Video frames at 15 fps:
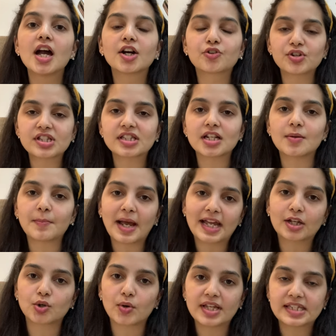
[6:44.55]
crystal
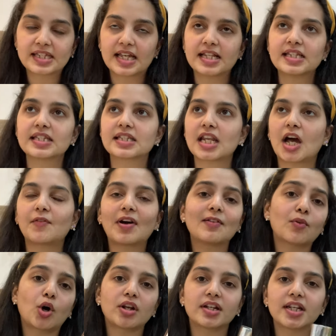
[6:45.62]
micro essence now i've
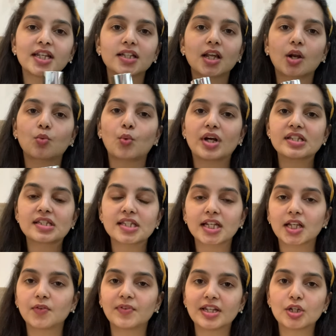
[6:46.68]
already done one
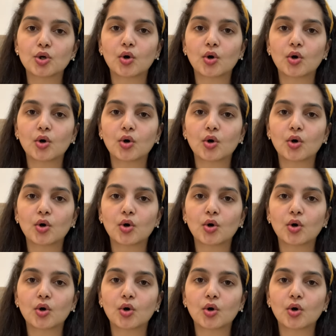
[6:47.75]
single video